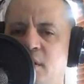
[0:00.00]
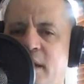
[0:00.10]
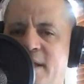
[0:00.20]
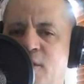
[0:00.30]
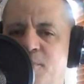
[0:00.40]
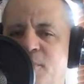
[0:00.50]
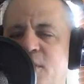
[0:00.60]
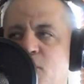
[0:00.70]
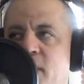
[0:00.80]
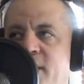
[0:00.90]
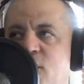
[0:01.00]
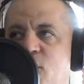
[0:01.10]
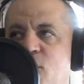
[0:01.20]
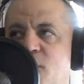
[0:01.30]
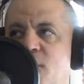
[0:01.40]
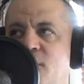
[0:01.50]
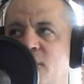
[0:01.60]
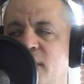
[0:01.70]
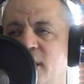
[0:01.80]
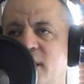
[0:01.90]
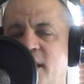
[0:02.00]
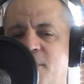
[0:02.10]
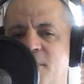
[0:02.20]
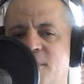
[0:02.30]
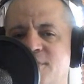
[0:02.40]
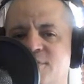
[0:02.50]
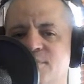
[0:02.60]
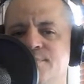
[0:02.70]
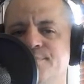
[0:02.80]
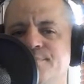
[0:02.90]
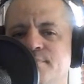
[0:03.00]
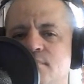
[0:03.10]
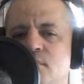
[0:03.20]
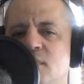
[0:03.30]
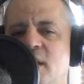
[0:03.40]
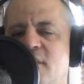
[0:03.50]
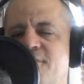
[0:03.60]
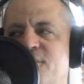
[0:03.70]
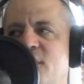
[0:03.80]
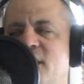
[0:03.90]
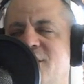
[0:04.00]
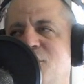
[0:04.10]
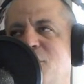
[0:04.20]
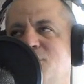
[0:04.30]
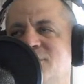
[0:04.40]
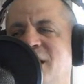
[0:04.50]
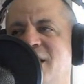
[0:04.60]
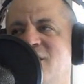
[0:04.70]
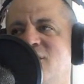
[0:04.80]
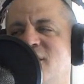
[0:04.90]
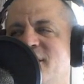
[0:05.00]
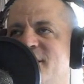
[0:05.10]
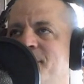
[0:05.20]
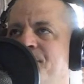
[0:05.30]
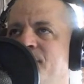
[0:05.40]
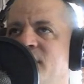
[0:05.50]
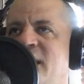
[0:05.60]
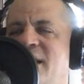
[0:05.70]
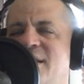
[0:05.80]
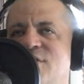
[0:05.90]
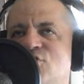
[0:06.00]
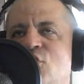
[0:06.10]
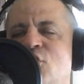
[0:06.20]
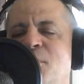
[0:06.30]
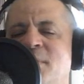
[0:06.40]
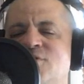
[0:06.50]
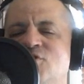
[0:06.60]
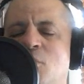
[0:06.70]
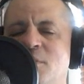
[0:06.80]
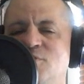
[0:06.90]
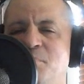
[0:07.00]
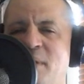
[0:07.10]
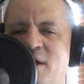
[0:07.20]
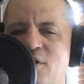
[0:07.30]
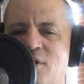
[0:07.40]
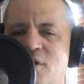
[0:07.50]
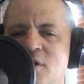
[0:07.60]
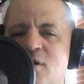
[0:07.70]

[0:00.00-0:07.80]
And they're putting Rhino in an ambulance. And if for, you know, it was kind of, this could have been so much better.